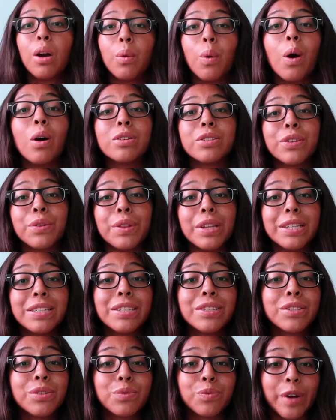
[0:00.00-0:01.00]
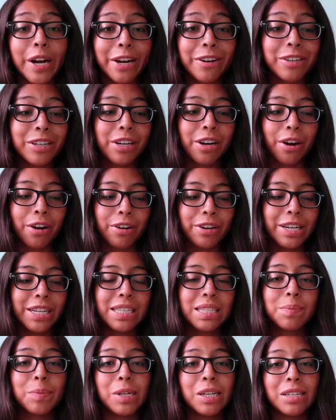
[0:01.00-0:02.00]
Oh, also, this is a rare
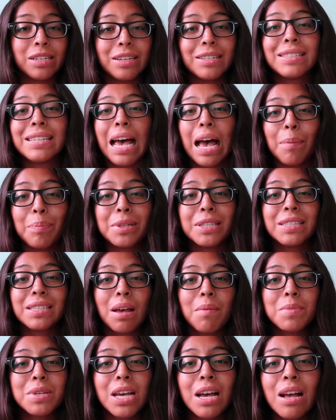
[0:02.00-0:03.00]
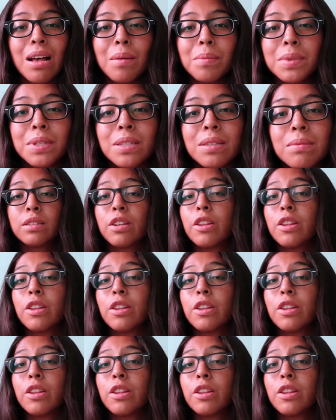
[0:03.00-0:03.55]
occurrence, but it does happen sometimes.